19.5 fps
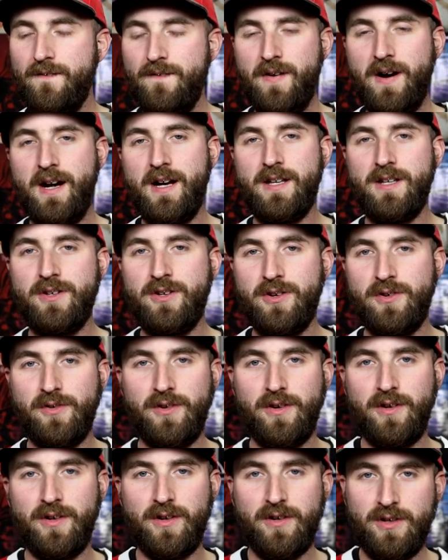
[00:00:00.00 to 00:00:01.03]
find
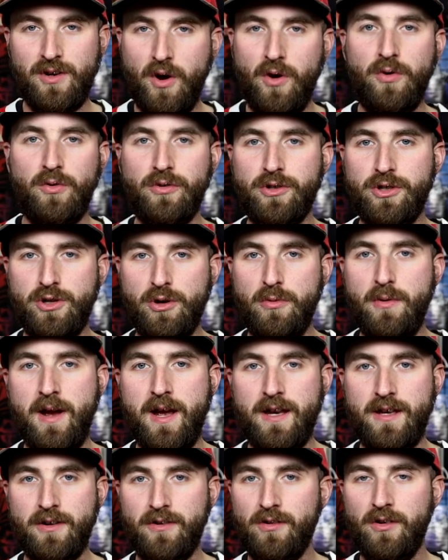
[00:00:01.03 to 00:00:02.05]
your old
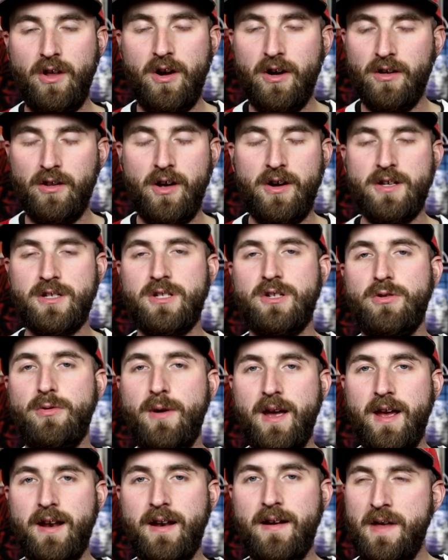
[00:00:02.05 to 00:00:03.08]
twin, your long lost
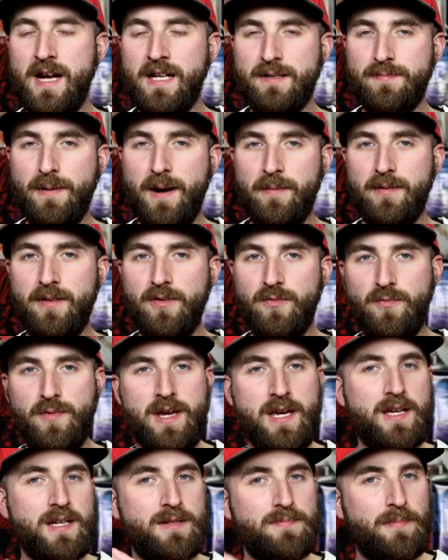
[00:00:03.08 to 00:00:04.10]
twin. That's probably the
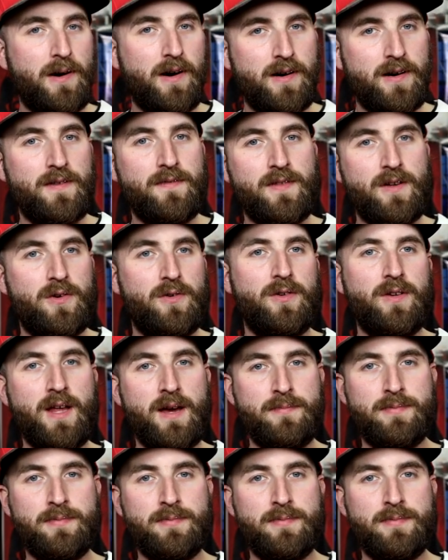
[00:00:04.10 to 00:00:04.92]
weakest part of the whole